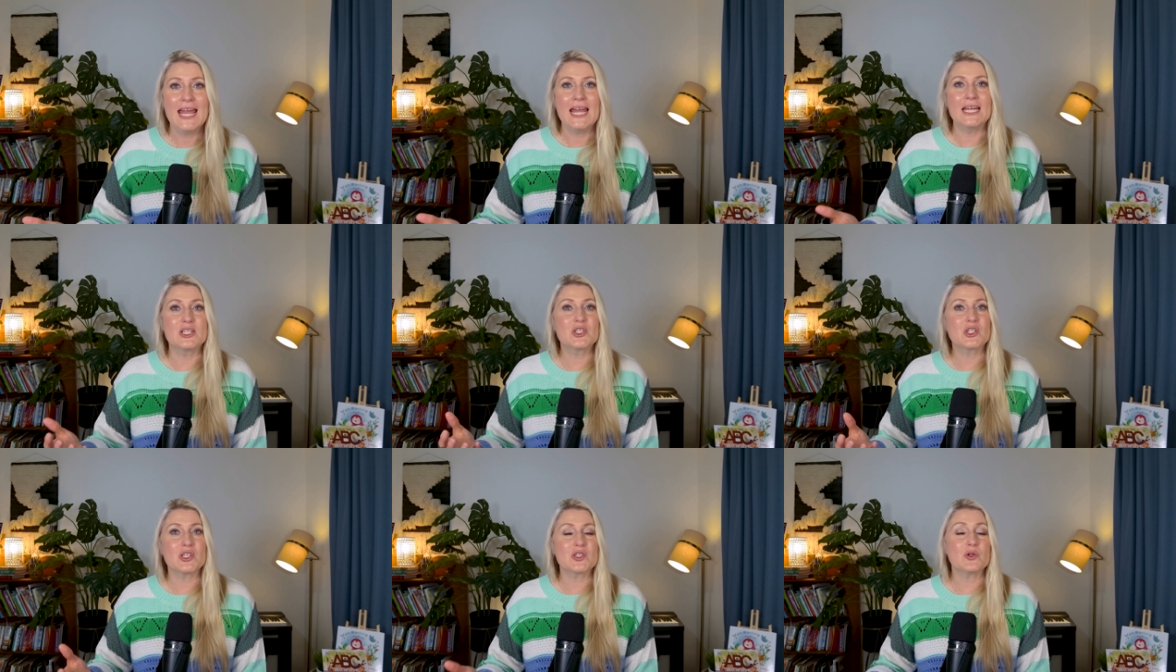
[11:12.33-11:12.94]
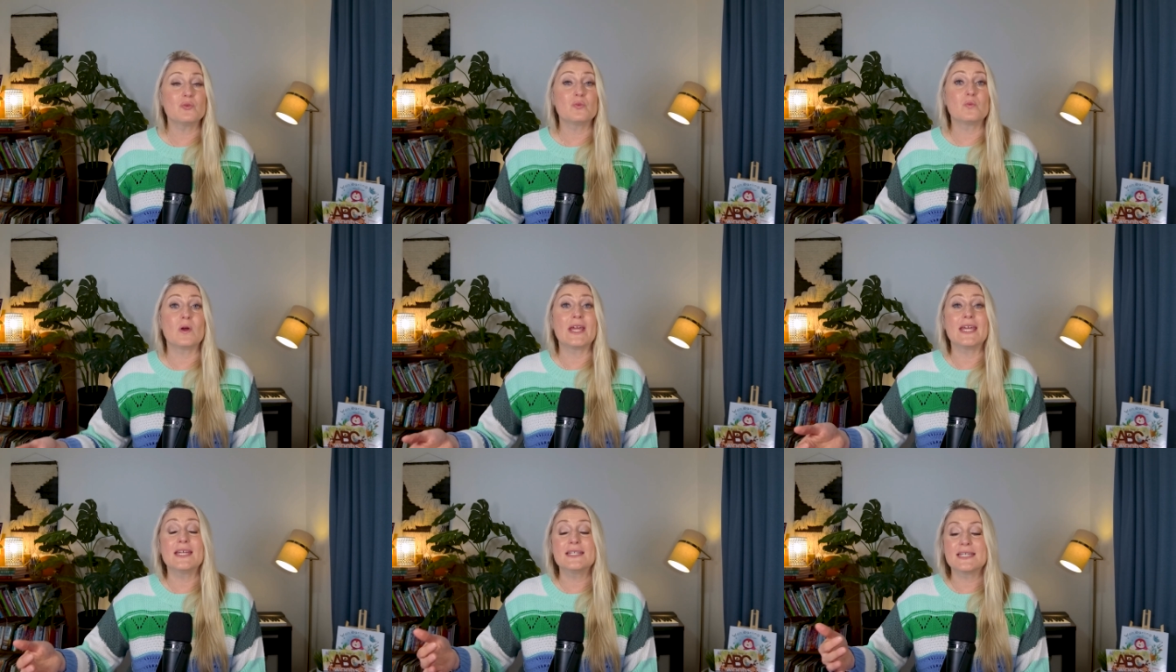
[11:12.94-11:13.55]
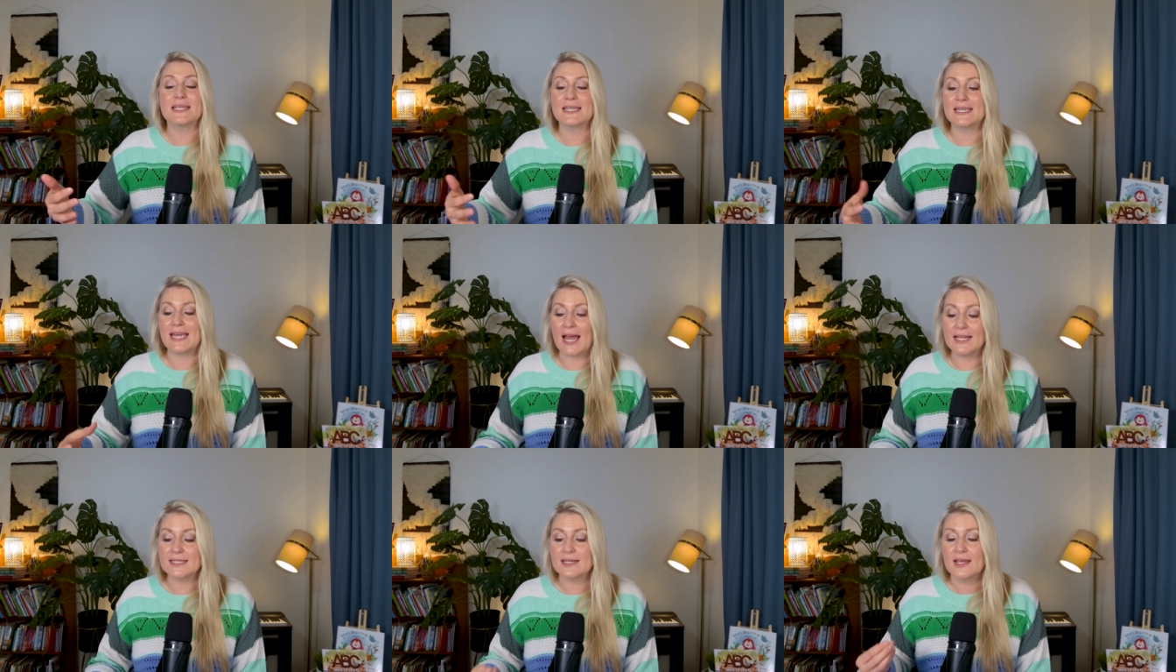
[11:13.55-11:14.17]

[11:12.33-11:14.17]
It's just a way to get